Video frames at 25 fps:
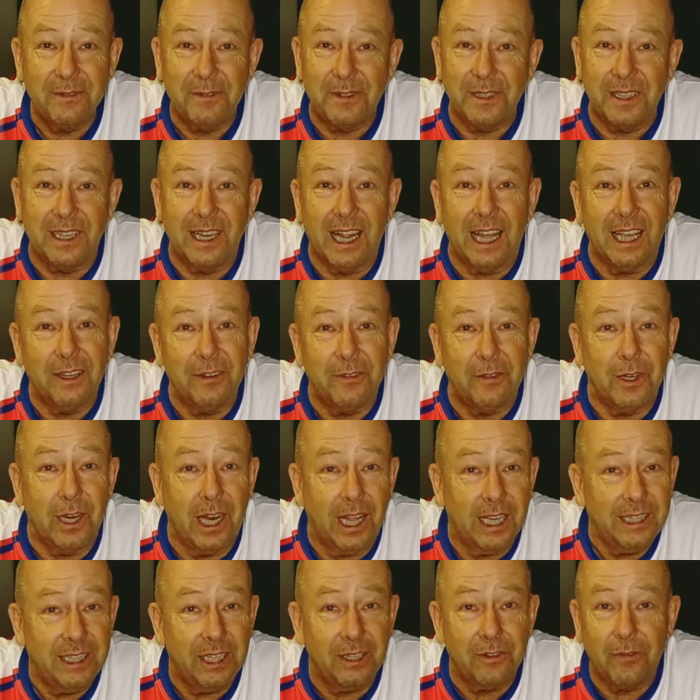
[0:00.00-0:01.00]
If, it, if
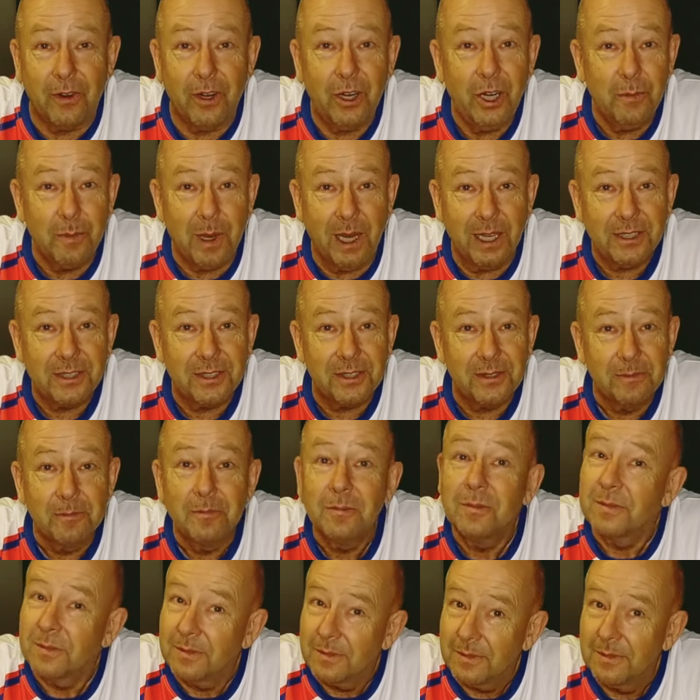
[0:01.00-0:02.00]
you like it very much,
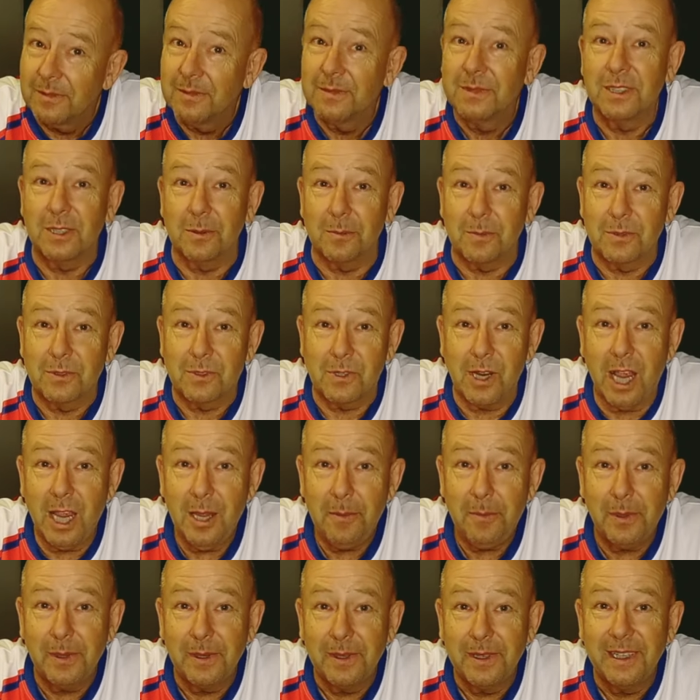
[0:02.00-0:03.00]

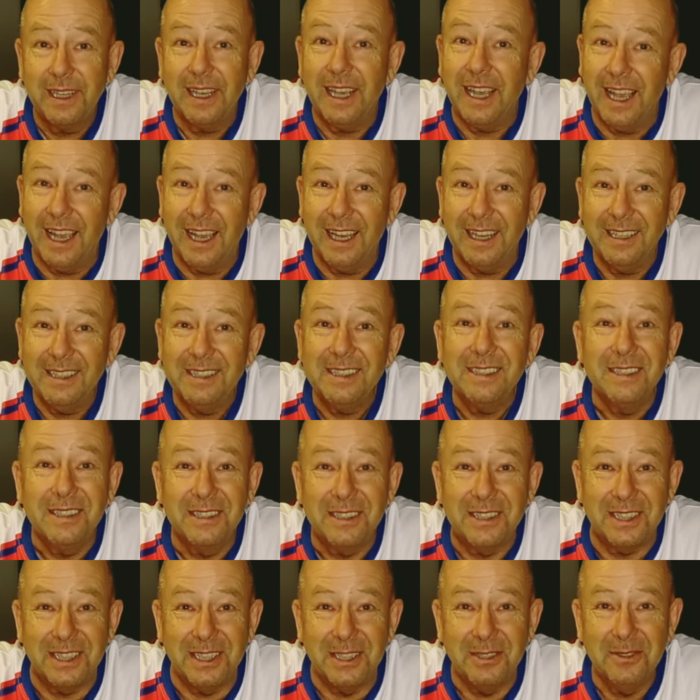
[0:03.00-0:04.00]
subscribe and
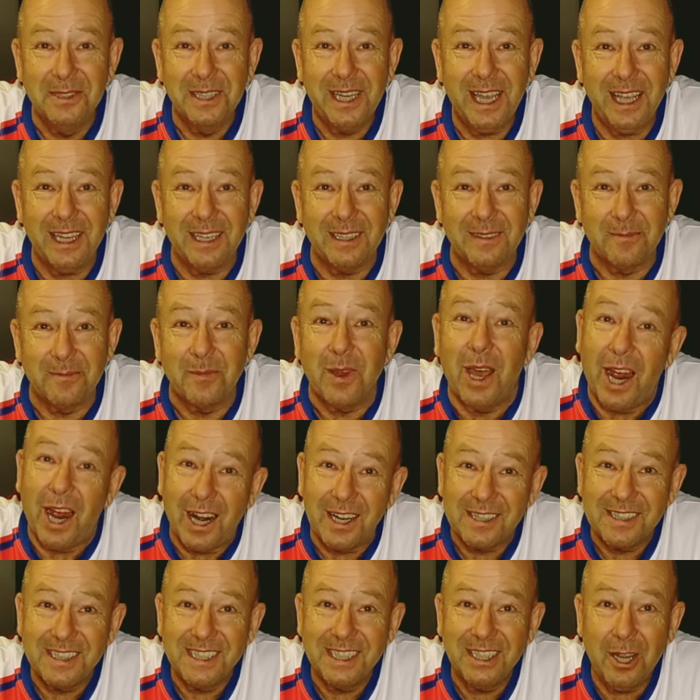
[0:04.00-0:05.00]
see you again.
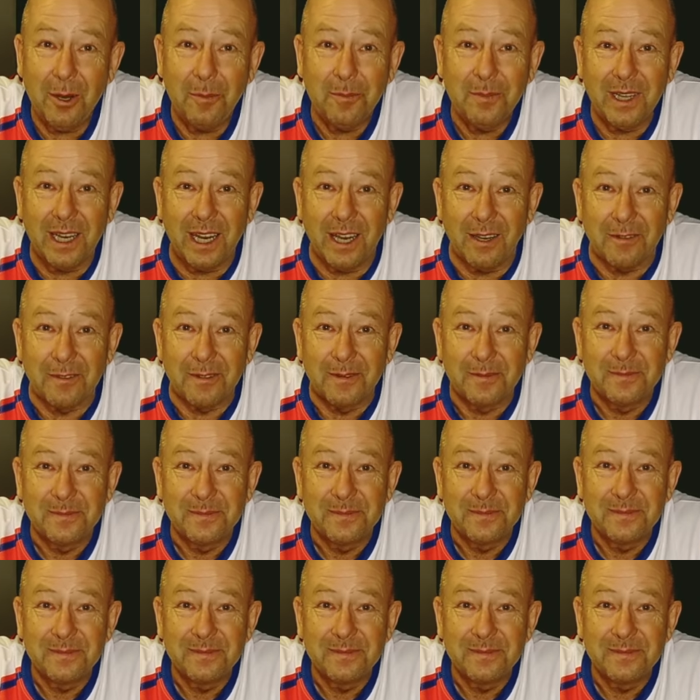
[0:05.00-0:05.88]
RC Copter Love.